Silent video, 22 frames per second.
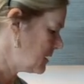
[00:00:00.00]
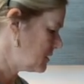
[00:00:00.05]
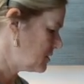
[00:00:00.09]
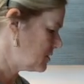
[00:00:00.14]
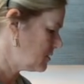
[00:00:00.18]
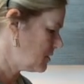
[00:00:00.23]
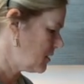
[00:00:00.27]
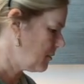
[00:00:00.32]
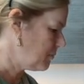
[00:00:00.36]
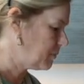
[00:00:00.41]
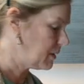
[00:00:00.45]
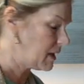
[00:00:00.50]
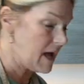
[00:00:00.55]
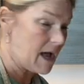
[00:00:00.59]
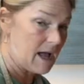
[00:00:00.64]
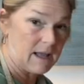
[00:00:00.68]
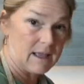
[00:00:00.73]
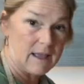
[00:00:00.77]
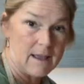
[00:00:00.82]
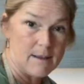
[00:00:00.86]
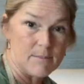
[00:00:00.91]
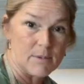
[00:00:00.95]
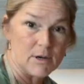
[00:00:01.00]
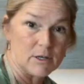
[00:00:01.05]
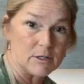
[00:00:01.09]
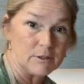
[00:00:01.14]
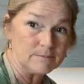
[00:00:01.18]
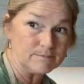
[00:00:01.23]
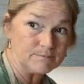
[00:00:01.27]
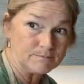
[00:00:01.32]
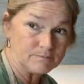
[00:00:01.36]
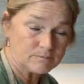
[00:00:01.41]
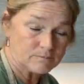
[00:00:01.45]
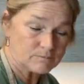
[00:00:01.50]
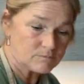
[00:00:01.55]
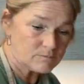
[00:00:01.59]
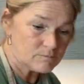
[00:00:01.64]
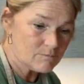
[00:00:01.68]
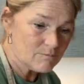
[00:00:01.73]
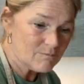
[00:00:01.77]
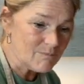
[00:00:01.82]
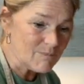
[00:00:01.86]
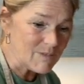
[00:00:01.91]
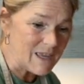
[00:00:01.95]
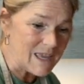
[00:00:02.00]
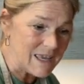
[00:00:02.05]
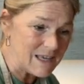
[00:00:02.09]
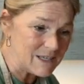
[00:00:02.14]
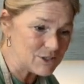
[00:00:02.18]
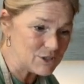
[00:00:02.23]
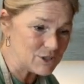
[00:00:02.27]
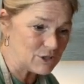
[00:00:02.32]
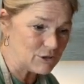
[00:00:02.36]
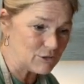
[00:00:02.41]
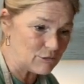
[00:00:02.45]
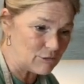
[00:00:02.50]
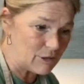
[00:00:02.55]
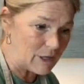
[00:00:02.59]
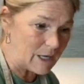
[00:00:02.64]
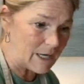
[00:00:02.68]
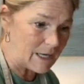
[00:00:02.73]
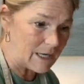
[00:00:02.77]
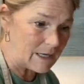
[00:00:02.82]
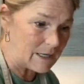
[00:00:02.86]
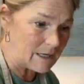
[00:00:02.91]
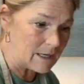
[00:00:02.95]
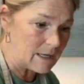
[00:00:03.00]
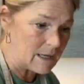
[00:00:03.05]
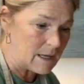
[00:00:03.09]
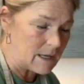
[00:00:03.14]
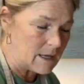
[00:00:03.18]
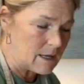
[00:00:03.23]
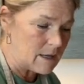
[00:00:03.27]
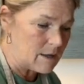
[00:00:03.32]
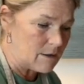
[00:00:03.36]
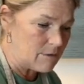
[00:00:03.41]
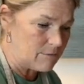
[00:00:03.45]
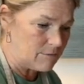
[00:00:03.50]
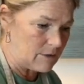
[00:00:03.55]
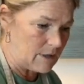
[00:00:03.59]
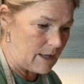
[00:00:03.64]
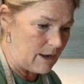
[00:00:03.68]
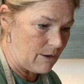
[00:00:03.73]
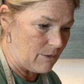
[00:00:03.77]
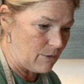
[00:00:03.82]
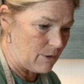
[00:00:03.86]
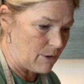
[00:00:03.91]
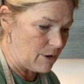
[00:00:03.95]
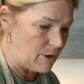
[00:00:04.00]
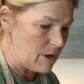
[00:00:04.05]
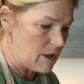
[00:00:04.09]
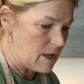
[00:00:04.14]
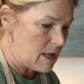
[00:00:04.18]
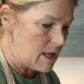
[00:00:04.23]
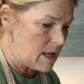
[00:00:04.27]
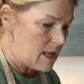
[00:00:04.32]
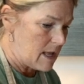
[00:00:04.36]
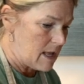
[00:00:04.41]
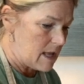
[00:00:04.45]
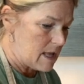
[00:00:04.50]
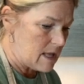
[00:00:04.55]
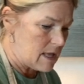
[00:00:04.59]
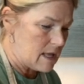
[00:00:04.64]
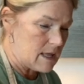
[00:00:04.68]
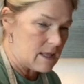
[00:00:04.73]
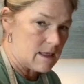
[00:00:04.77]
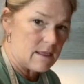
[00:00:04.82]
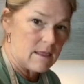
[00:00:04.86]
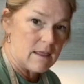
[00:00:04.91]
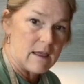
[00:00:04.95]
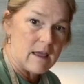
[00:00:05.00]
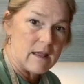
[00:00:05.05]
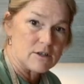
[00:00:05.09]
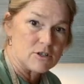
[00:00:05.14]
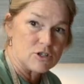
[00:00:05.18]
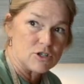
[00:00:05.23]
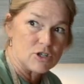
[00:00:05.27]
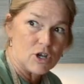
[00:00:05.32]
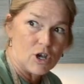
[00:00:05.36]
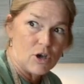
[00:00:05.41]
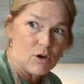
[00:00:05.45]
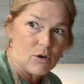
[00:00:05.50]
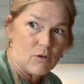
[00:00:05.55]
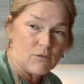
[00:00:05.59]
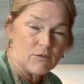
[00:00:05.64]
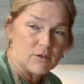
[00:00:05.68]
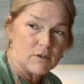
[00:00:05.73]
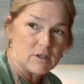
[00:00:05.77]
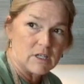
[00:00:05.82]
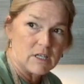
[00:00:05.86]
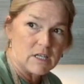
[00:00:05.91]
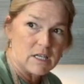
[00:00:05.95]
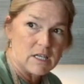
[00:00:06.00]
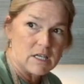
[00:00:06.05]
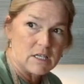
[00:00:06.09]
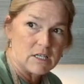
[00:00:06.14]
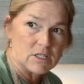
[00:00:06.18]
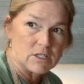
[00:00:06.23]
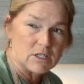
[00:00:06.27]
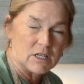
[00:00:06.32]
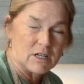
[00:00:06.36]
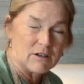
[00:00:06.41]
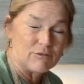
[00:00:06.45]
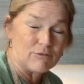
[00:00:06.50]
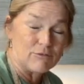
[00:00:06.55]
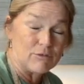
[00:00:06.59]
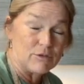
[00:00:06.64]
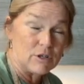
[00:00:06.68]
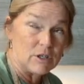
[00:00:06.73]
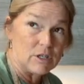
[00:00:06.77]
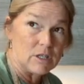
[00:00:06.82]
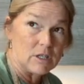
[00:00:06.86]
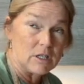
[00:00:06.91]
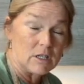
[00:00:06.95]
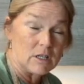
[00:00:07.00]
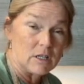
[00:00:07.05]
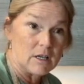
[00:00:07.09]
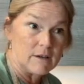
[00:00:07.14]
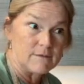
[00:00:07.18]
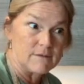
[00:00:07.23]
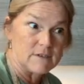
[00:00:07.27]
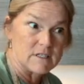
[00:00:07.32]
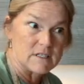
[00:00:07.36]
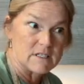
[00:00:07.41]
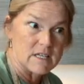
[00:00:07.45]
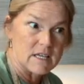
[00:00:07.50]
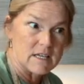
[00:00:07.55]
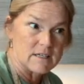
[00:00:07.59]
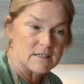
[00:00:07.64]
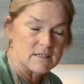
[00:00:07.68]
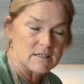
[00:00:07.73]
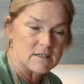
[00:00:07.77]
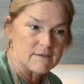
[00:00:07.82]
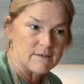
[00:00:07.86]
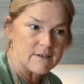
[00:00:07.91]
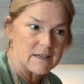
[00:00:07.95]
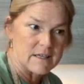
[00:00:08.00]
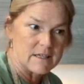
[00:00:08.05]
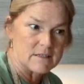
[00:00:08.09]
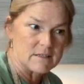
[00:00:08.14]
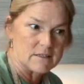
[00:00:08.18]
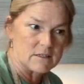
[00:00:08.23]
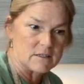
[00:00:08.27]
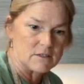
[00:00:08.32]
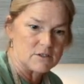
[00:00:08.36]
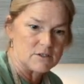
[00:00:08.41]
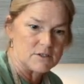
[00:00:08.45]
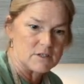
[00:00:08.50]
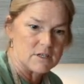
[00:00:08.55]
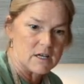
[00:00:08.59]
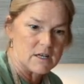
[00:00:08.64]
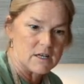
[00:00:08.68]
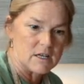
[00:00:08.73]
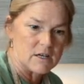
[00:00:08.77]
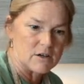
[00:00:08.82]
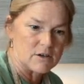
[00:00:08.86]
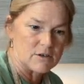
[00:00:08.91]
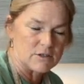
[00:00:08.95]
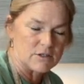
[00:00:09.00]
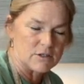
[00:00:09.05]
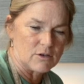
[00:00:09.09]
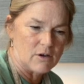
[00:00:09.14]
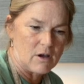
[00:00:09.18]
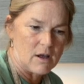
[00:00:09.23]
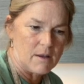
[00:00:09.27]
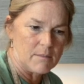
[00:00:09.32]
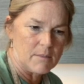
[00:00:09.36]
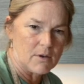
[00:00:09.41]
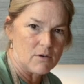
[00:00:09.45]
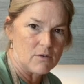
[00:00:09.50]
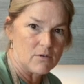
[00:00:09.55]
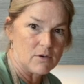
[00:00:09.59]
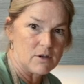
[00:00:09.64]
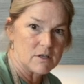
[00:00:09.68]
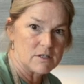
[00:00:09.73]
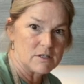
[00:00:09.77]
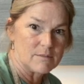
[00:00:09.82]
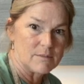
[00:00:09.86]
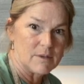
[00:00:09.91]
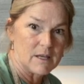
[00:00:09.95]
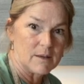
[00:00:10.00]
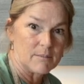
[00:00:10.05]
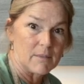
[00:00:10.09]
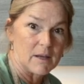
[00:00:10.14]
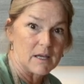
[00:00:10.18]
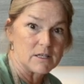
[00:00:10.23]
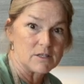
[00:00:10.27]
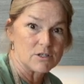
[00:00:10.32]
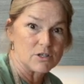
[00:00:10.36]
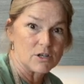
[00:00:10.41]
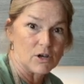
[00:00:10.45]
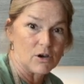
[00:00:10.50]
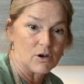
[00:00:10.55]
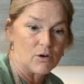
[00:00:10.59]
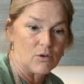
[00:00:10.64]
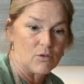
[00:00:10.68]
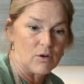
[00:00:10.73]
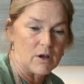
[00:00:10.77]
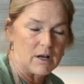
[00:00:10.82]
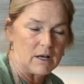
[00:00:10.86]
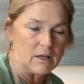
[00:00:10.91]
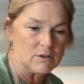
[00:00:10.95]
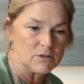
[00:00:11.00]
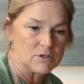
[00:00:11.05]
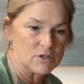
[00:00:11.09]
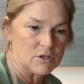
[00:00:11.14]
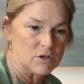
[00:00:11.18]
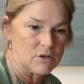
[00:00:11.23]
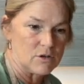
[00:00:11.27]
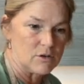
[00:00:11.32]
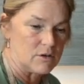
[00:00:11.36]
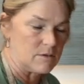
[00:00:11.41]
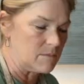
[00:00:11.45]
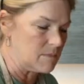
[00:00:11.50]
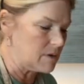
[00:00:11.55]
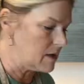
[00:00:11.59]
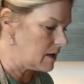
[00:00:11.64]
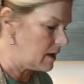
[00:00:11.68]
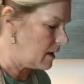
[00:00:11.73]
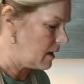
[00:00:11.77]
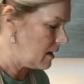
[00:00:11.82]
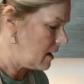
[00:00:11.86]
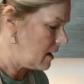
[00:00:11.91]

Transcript: a Black Emmer ancient grain flour in that dough for the quiche, and I really loved the taste of it. It's a little nuttier. So I'm going to make my dough, and I'll show you in a minute,